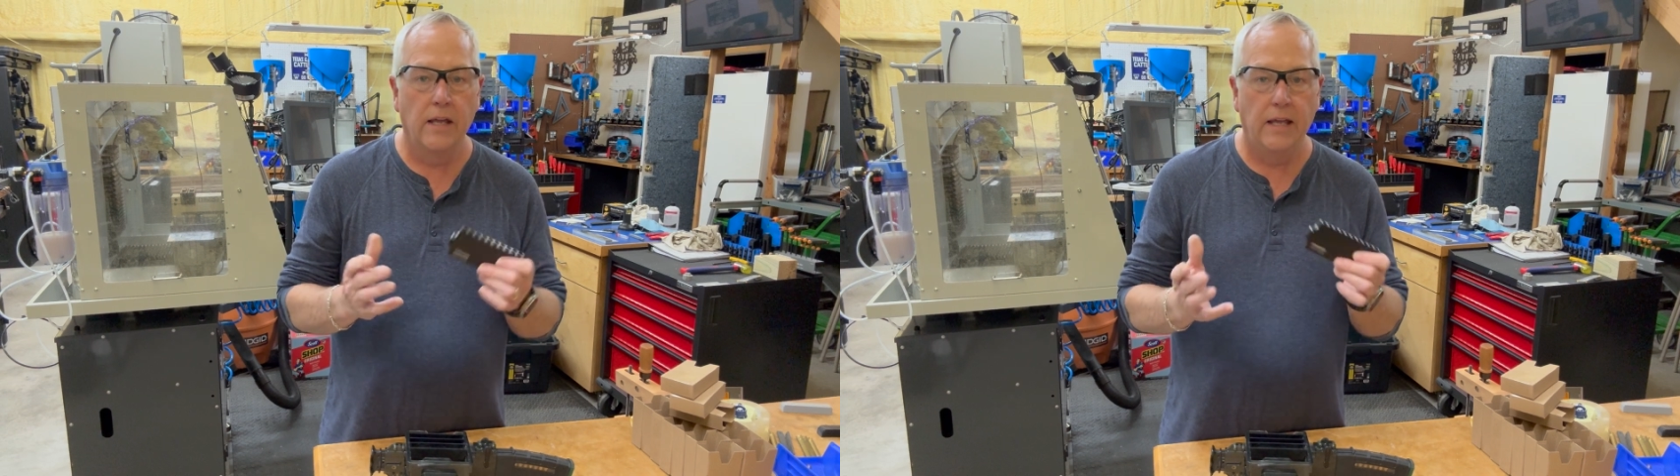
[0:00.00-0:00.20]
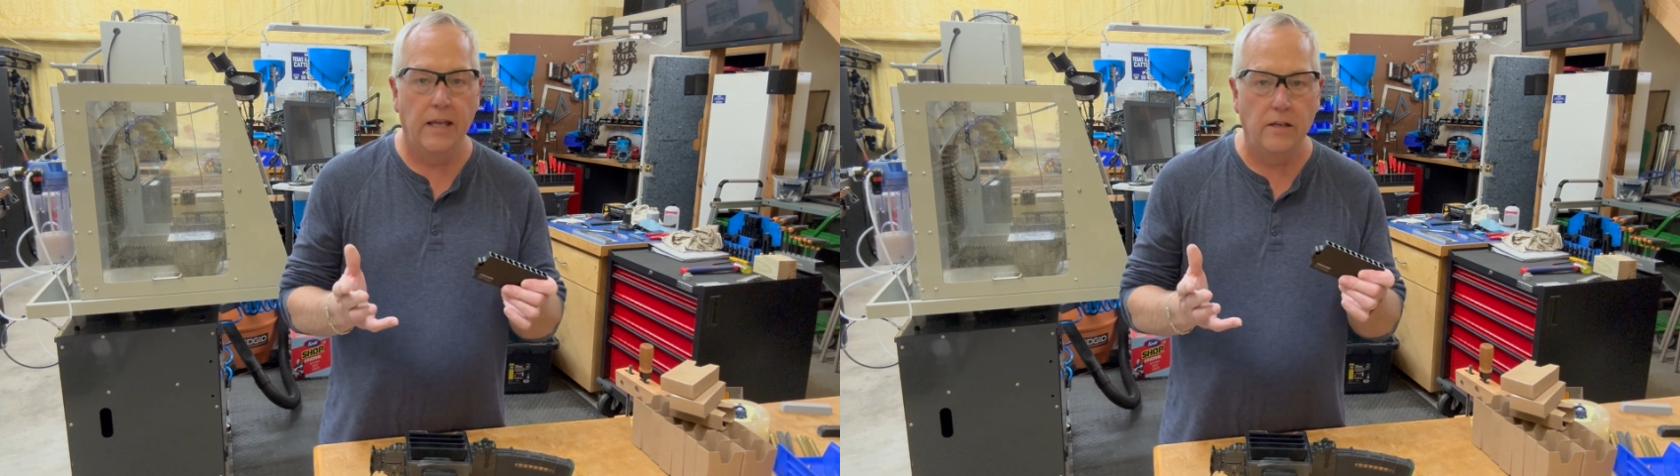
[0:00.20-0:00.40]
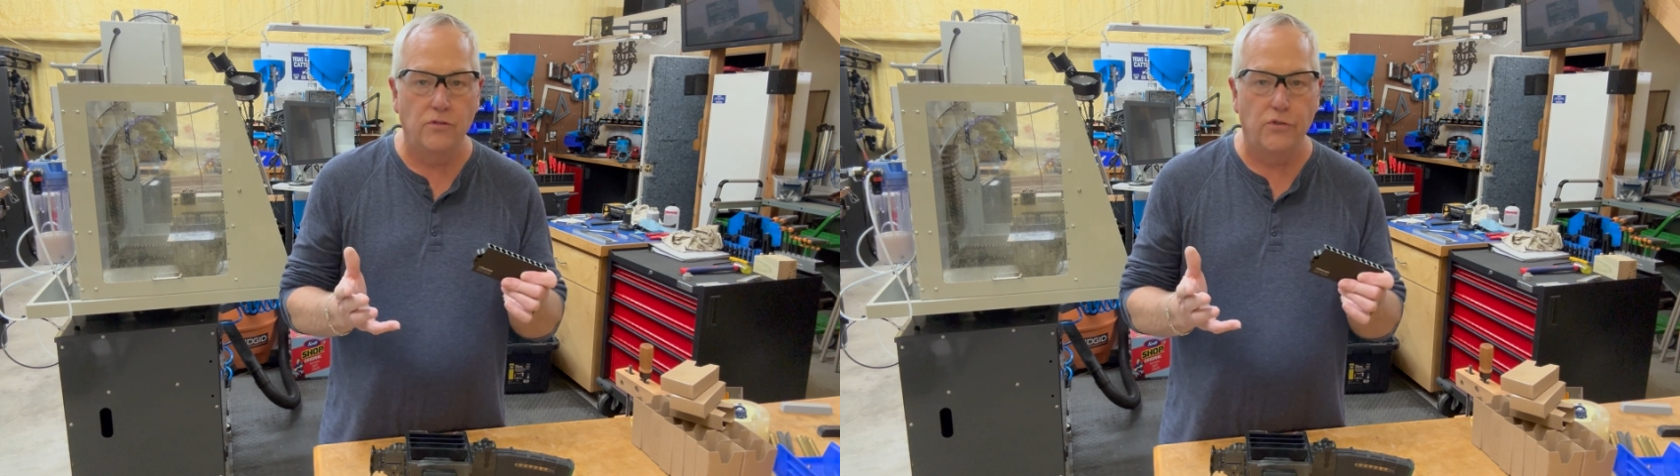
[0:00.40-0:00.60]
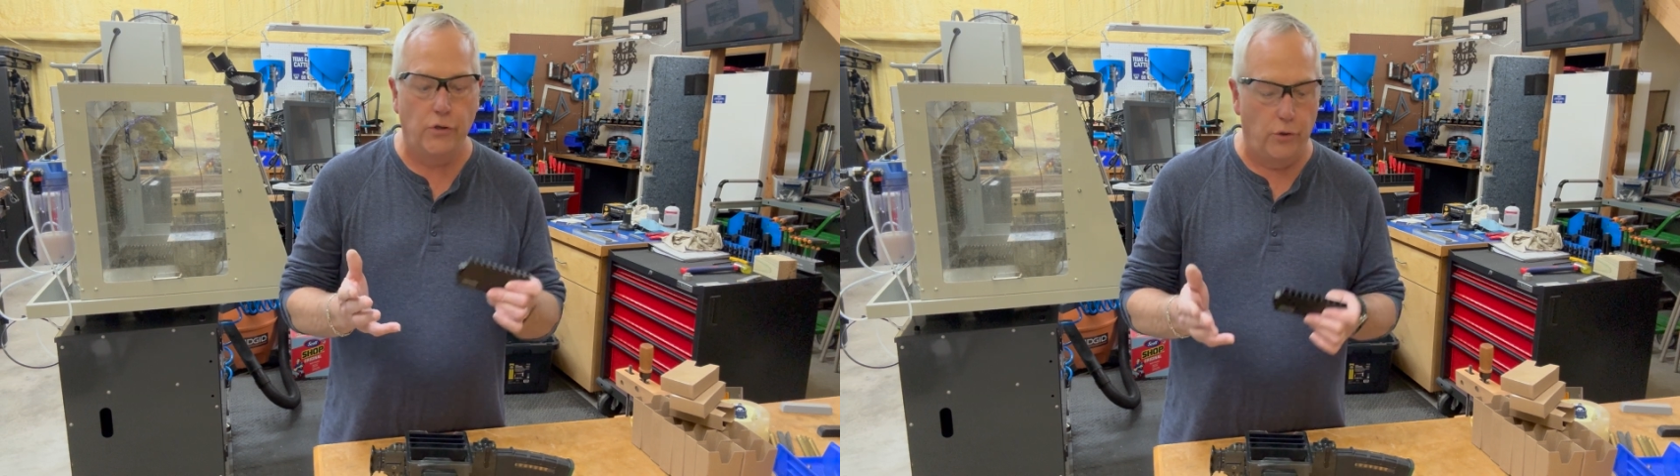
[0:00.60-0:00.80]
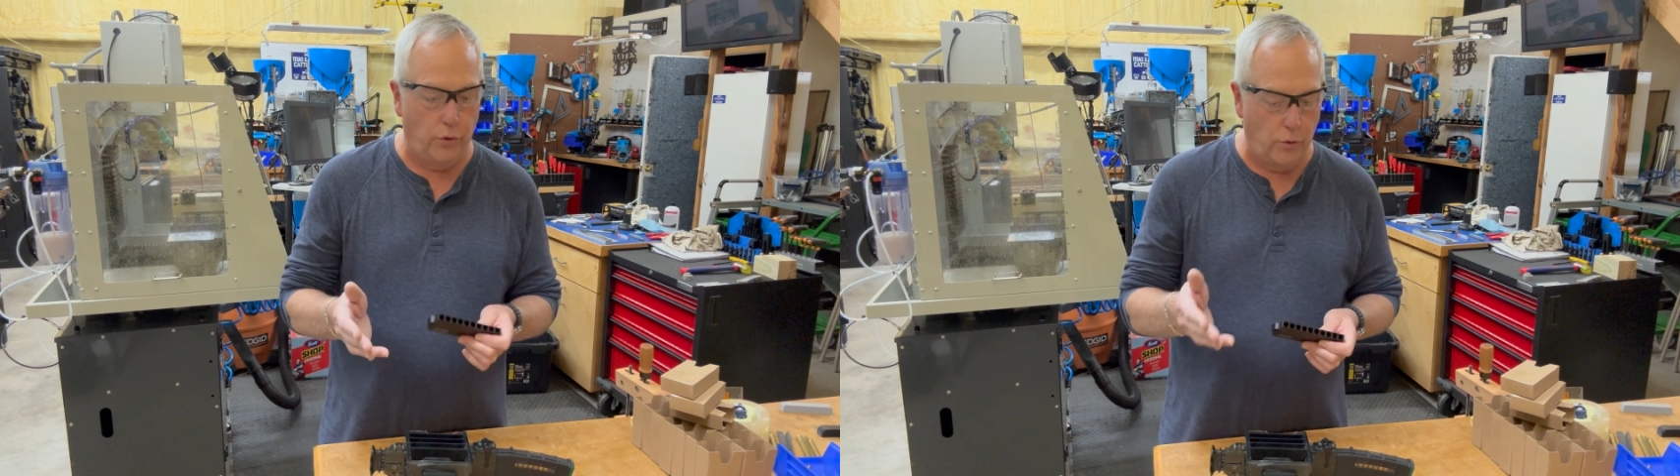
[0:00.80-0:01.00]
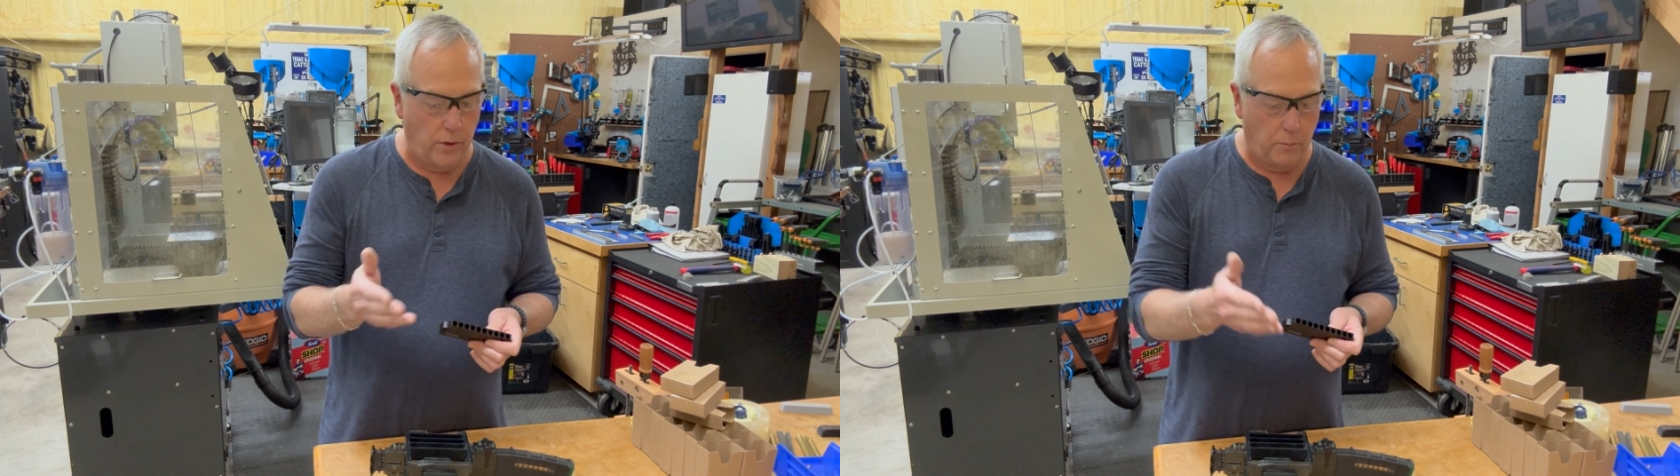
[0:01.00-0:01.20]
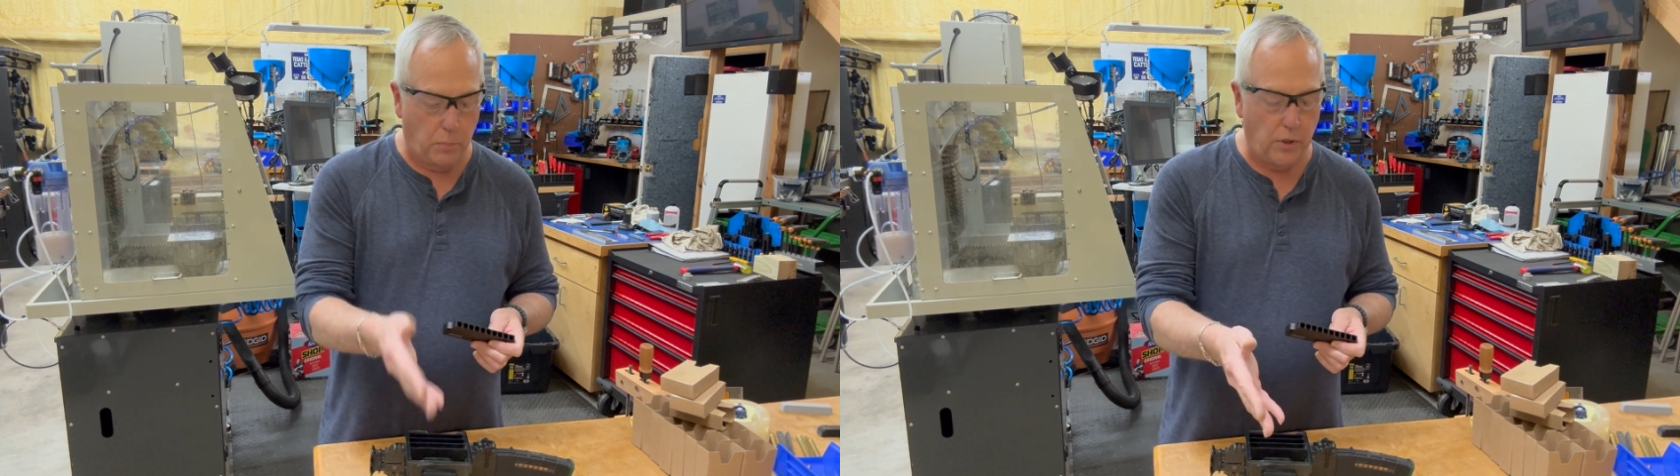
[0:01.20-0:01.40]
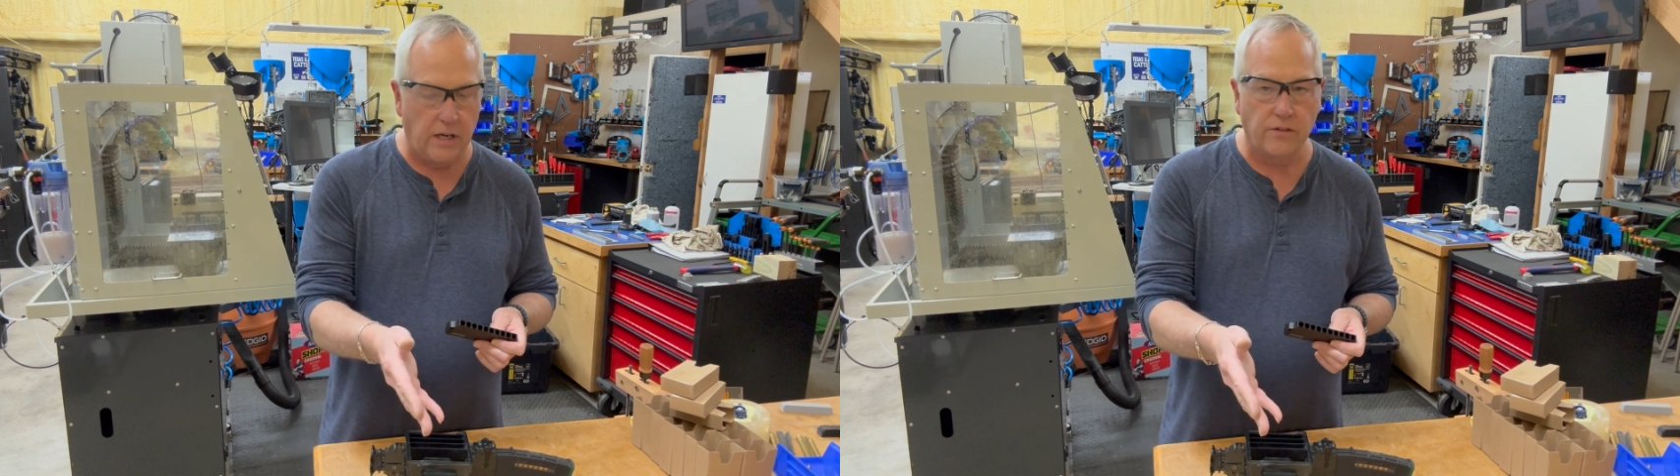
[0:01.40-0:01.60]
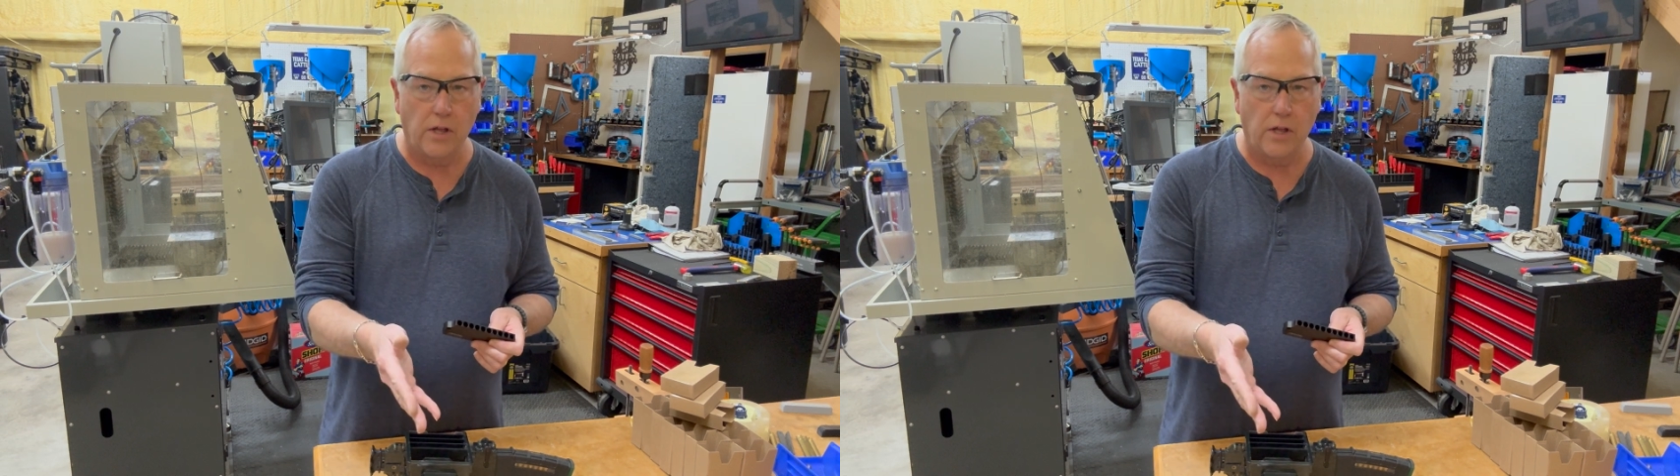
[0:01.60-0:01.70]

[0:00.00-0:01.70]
into putting